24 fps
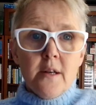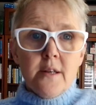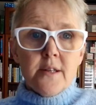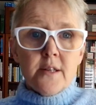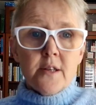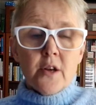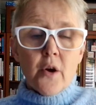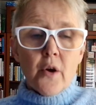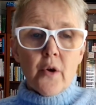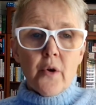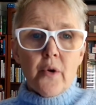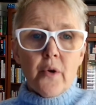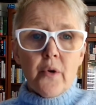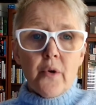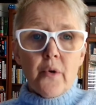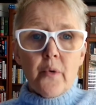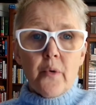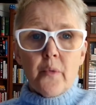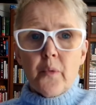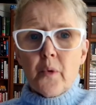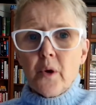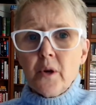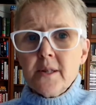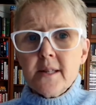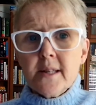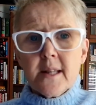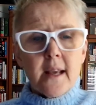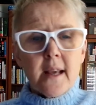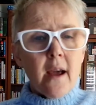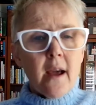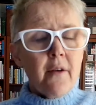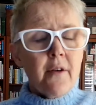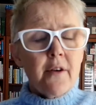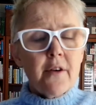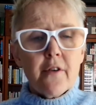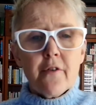So what's the
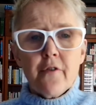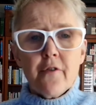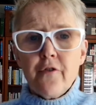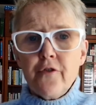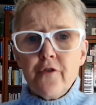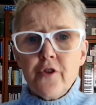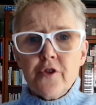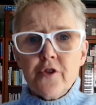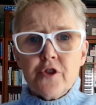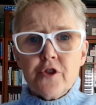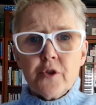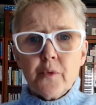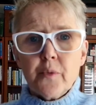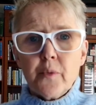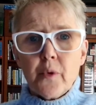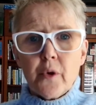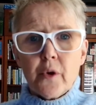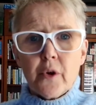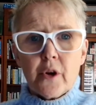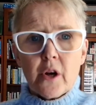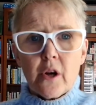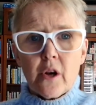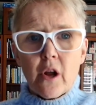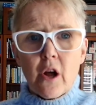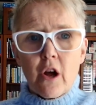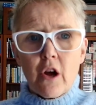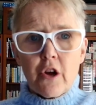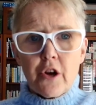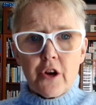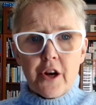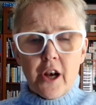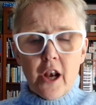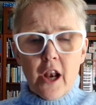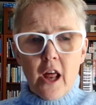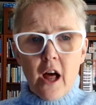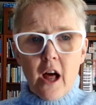current and future
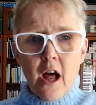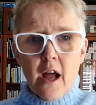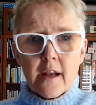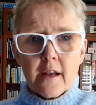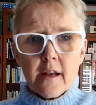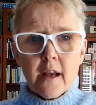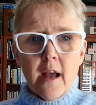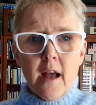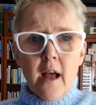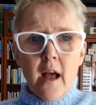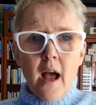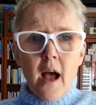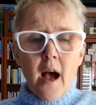workload like?